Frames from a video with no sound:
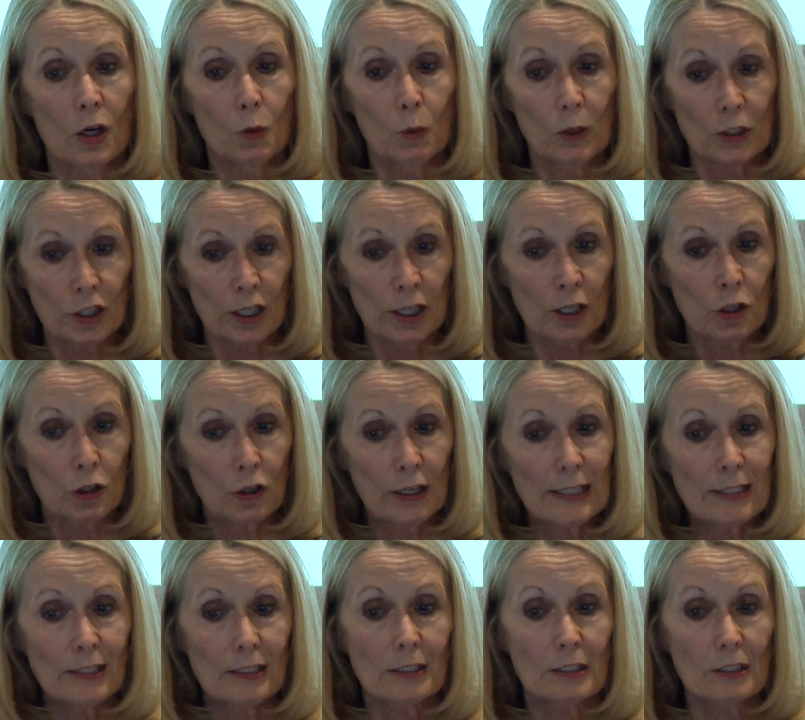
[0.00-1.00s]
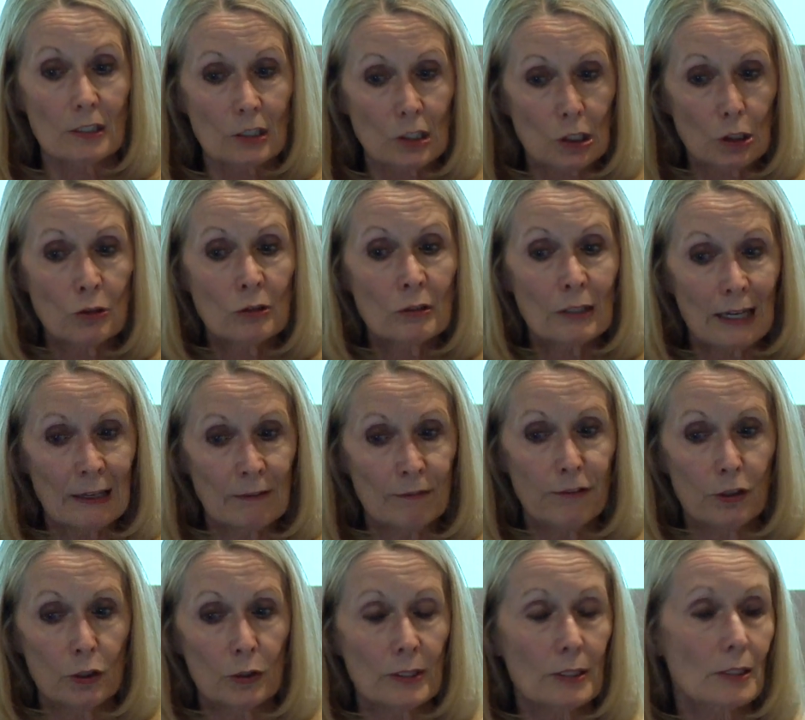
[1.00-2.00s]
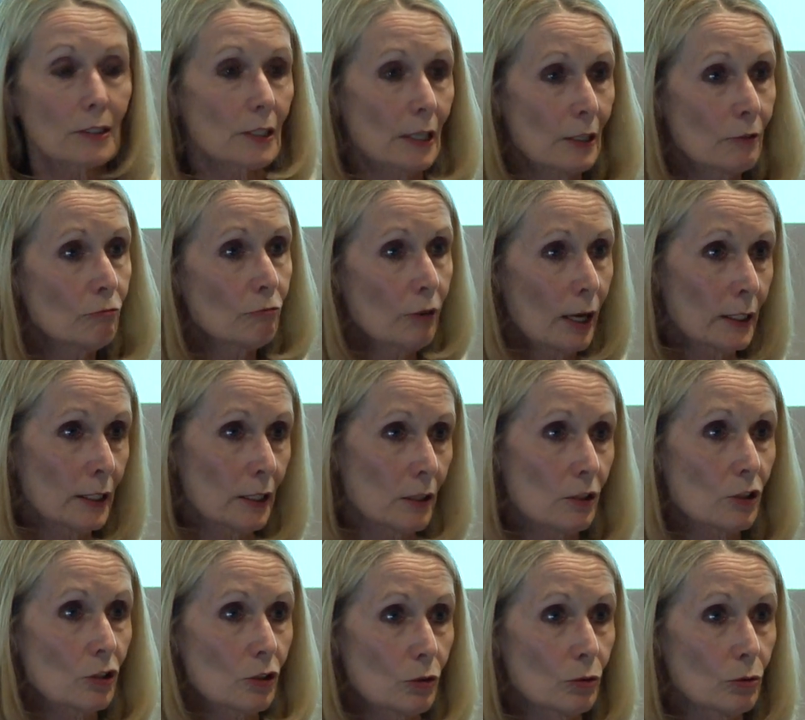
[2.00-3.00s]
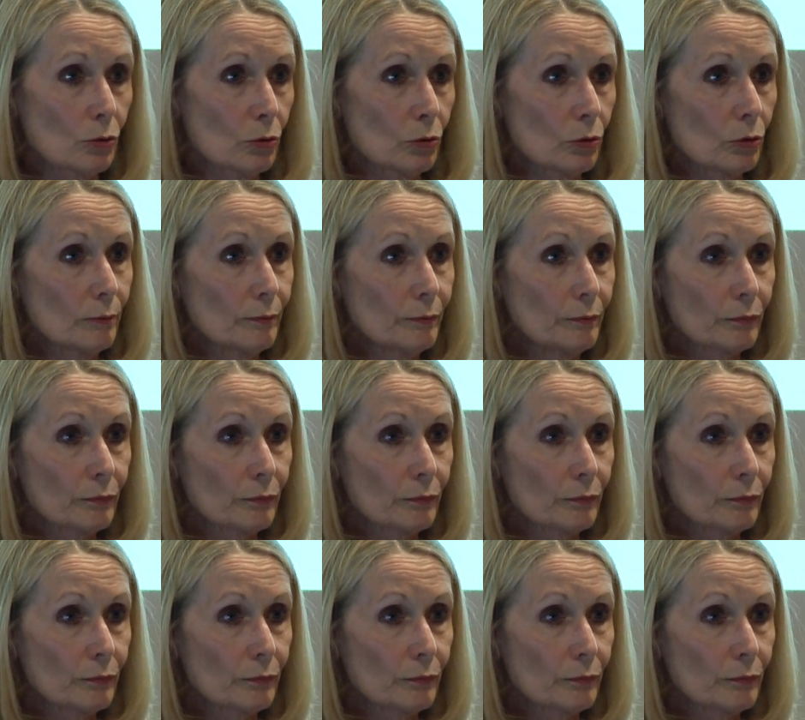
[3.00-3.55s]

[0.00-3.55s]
which increase student influence in running the school.